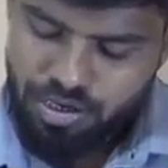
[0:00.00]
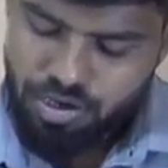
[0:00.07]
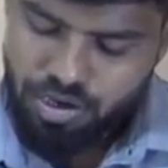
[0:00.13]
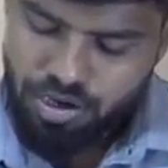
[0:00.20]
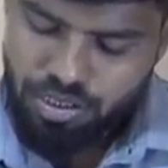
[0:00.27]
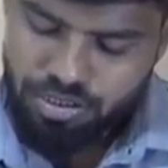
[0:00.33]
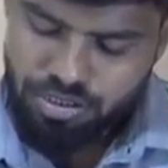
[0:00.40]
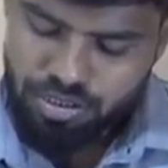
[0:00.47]

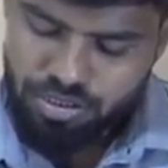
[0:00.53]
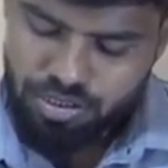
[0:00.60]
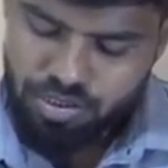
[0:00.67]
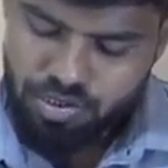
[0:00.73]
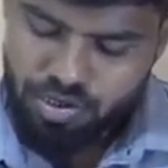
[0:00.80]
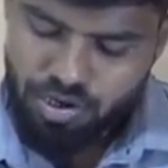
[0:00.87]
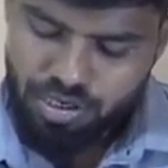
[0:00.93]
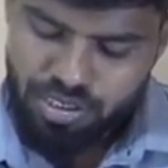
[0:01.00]
cost. The
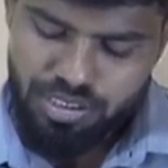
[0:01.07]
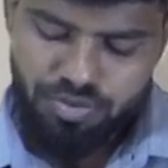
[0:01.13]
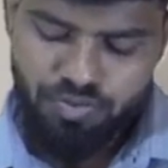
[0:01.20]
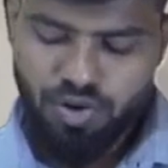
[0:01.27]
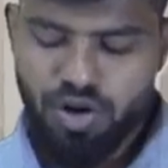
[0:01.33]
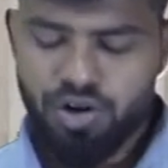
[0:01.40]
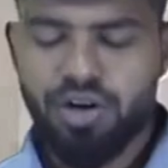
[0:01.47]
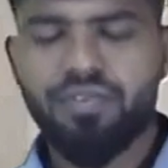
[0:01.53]
stock is
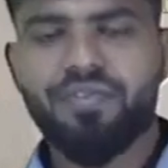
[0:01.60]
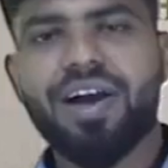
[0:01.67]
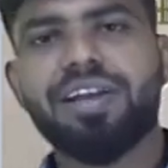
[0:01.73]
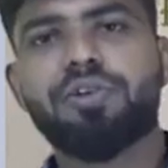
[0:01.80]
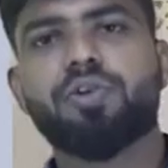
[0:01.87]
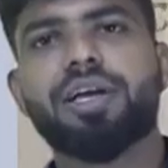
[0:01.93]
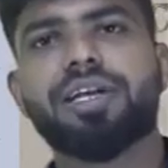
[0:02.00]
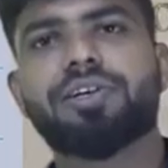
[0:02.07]
wrongly
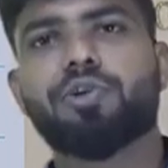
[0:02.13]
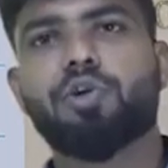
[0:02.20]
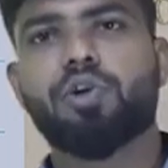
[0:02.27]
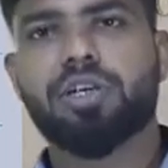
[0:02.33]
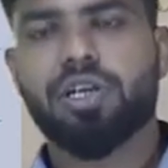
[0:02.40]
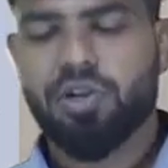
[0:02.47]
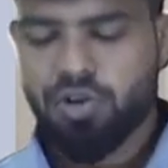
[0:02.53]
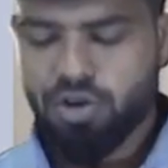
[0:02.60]
valued at
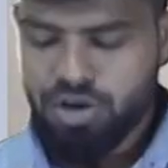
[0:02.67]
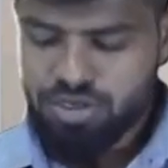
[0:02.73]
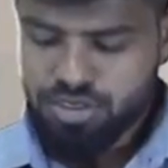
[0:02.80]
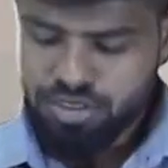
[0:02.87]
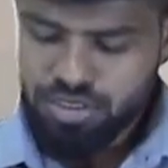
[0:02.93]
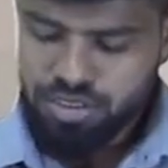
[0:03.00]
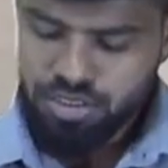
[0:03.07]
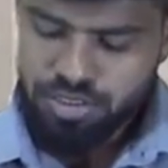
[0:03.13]
total
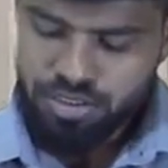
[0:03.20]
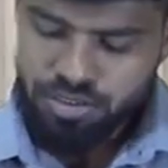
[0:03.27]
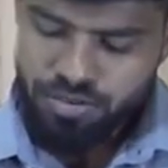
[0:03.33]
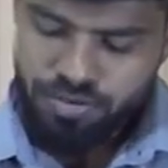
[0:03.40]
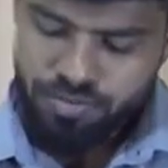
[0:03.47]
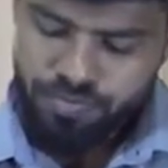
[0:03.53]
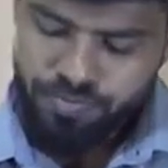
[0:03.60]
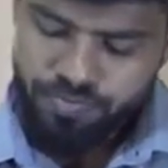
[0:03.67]
cost
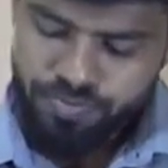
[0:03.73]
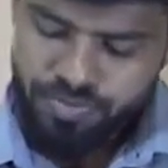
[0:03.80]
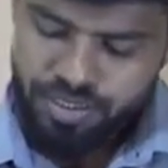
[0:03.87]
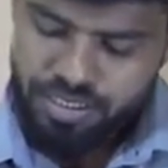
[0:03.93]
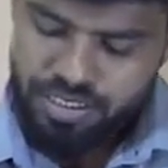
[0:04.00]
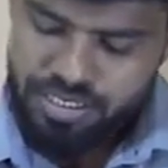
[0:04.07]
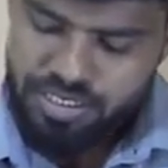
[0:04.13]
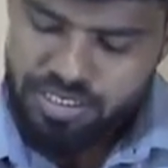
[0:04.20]

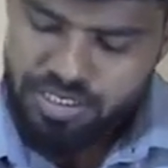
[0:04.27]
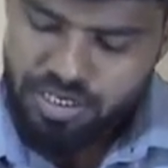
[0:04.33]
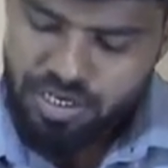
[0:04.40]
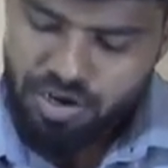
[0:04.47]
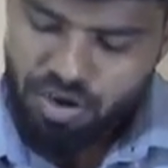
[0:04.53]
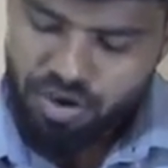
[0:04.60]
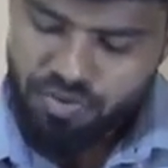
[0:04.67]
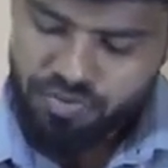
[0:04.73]
instead
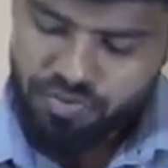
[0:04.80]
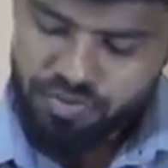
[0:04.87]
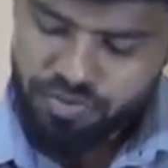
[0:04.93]
of